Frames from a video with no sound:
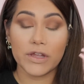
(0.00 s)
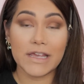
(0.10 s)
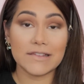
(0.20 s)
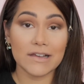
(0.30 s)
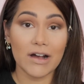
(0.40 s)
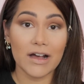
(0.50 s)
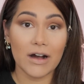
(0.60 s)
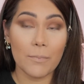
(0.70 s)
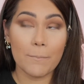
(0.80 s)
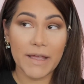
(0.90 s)
it's
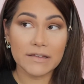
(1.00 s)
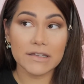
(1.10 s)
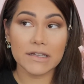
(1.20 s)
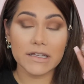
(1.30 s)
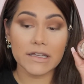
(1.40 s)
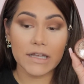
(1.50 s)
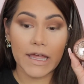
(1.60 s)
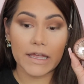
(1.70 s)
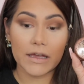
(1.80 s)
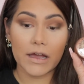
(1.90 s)
basically
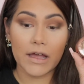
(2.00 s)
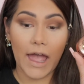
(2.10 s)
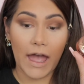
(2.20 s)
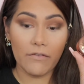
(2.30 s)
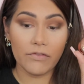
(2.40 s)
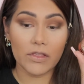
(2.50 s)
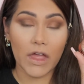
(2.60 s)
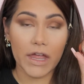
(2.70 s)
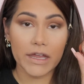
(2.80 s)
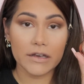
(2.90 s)
like half the
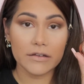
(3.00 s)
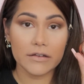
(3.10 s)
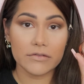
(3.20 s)
line